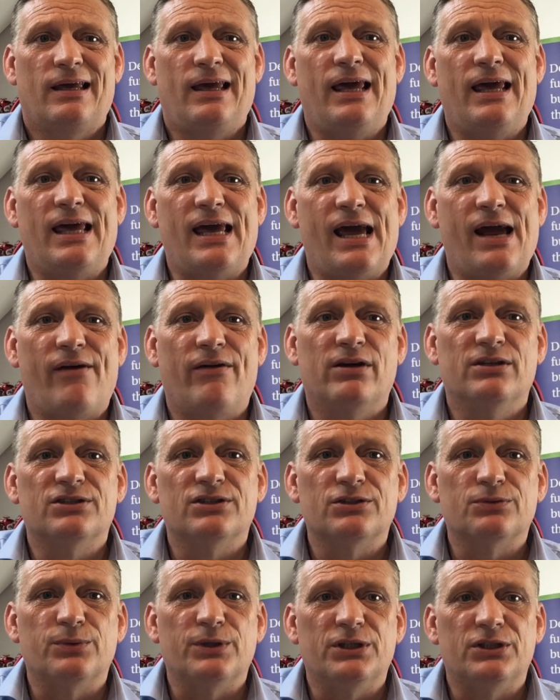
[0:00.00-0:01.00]
key areas
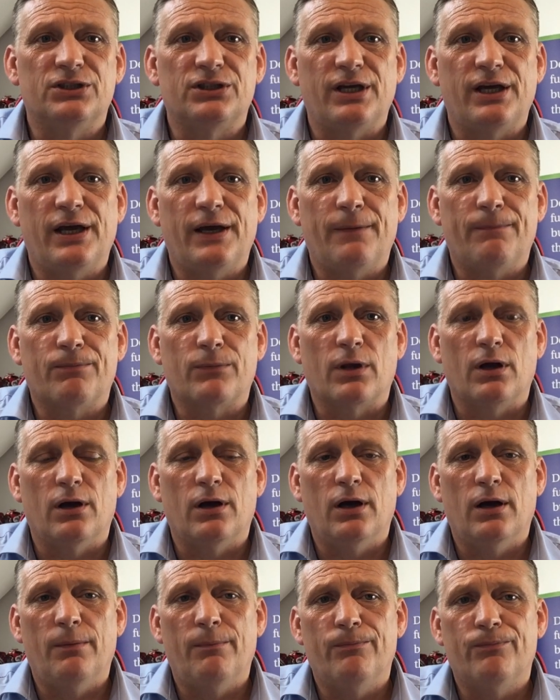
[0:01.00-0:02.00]
as we see it.
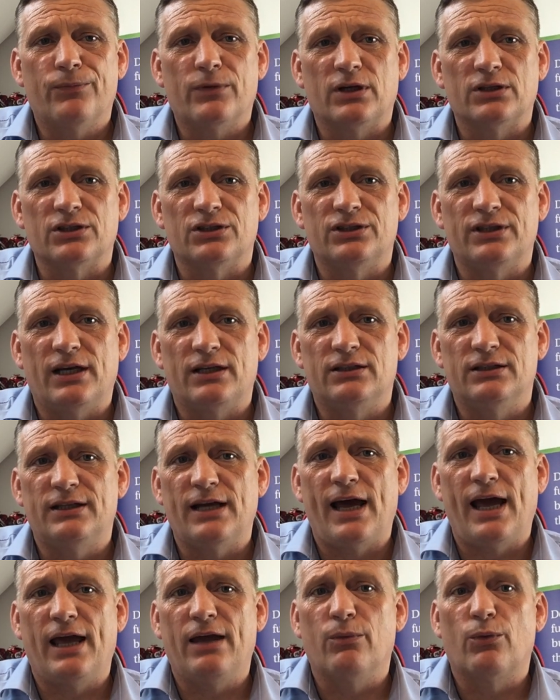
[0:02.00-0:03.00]
As I said,
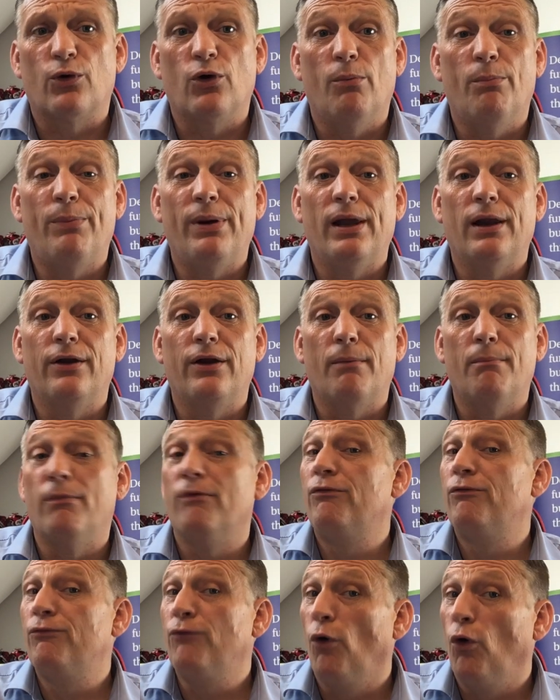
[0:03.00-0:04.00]
today we're on pillar number
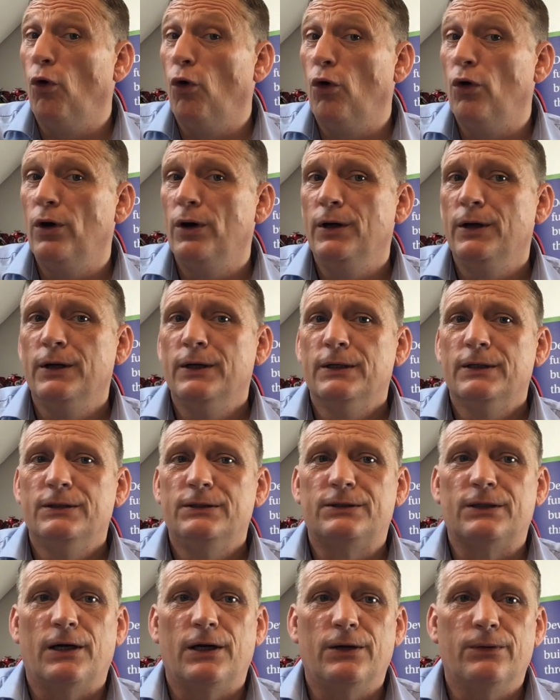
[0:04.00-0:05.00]
four,
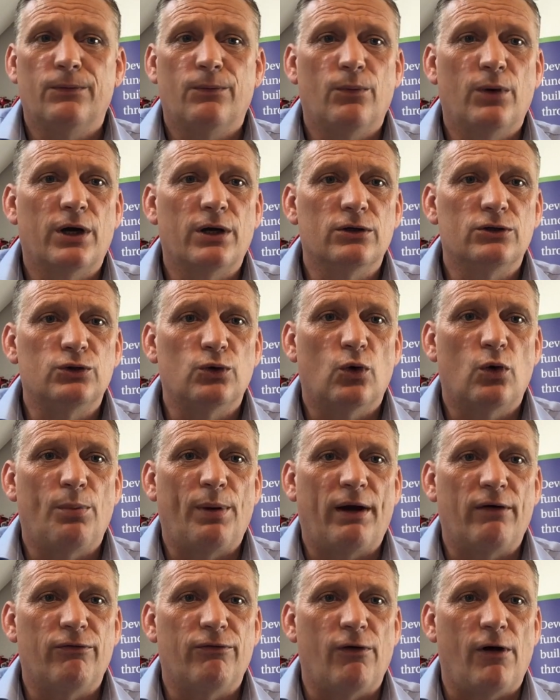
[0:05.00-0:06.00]
so we're going to talk
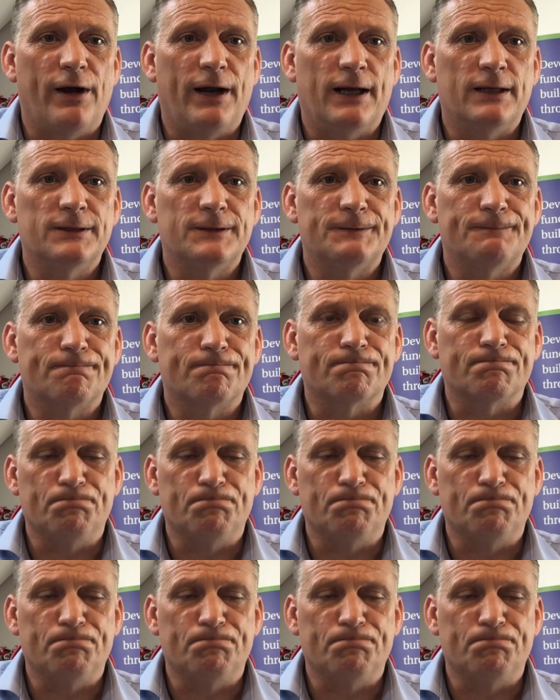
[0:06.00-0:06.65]
about finance.